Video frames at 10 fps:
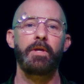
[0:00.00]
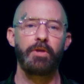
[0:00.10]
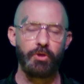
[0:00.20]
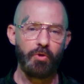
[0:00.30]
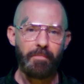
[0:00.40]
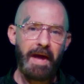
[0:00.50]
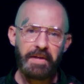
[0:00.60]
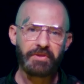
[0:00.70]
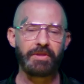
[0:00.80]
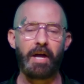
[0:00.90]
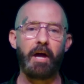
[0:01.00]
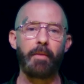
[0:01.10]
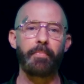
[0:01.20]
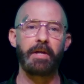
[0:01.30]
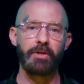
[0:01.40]
You messed
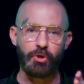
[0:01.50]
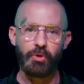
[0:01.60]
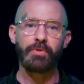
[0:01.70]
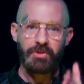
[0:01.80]
up and you